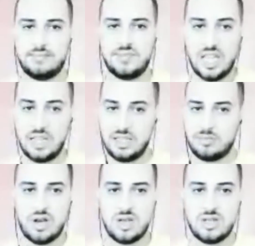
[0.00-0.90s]
nice
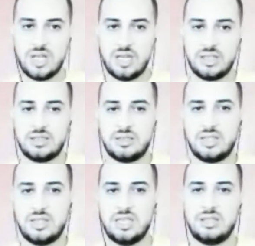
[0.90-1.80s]
projects
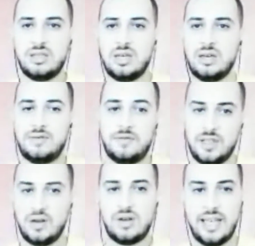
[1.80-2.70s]
that
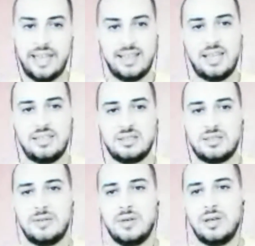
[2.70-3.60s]
fit our
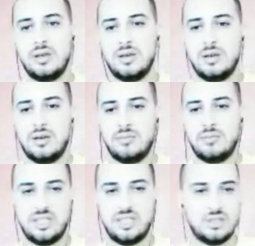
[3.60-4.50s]
guidelines,
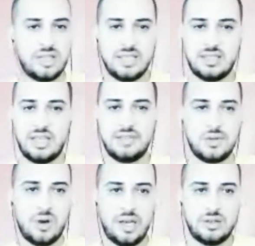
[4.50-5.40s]
please don't hesitate
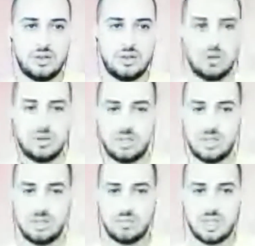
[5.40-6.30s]
to go ahead. Go to
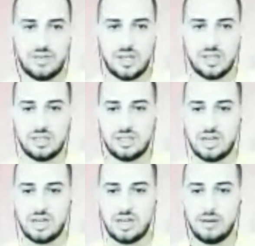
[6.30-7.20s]

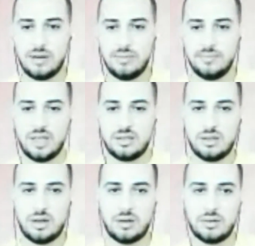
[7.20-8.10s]
jumpstartafrica.com
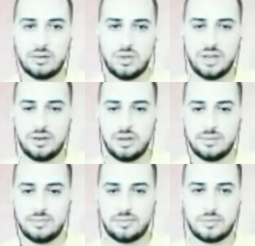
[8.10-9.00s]
and you
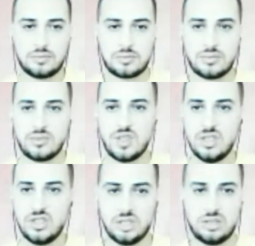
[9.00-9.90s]
can
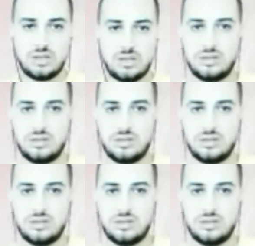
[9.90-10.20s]
just